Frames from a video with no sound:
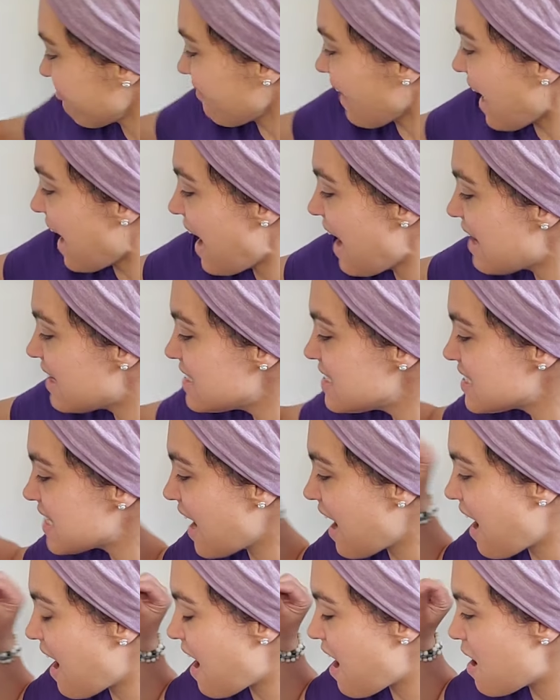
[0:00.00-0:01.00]

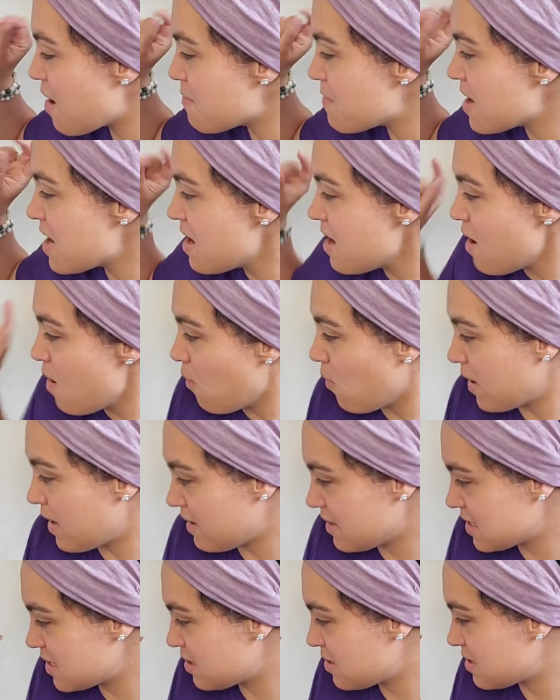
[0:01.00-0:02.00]
And what
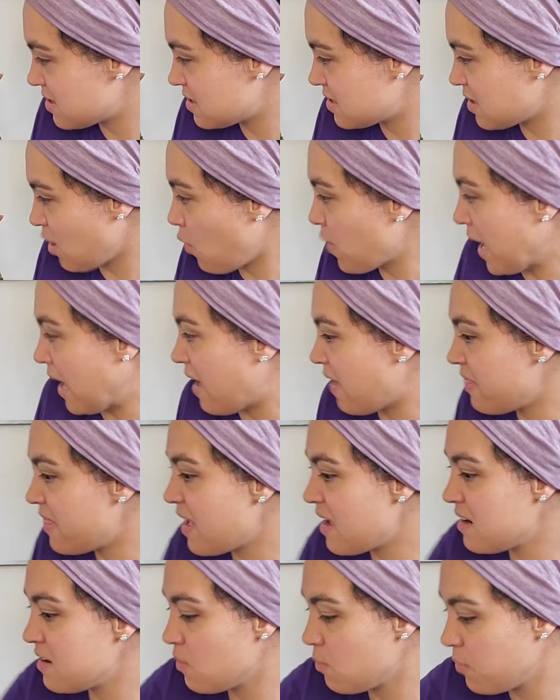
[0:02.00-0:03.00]
else? Oh yeah, and
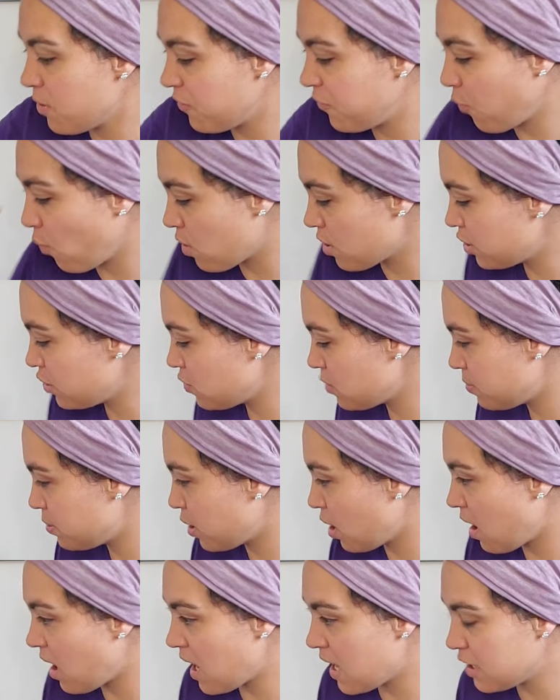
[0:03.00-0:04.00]
then before you
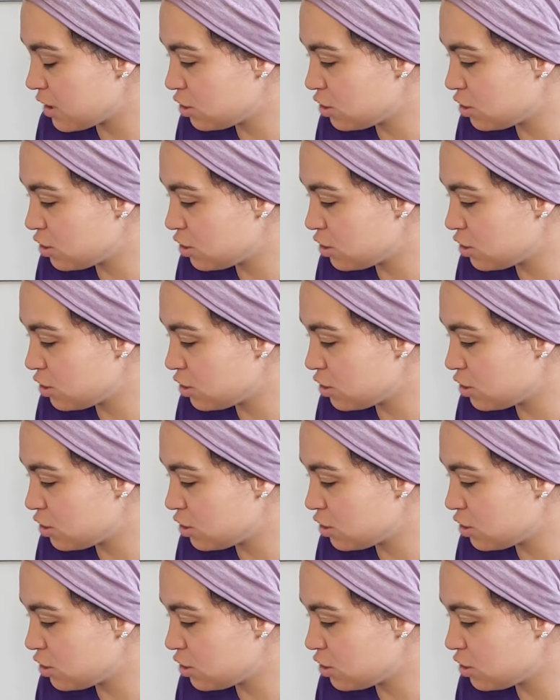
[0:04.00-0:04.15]
apply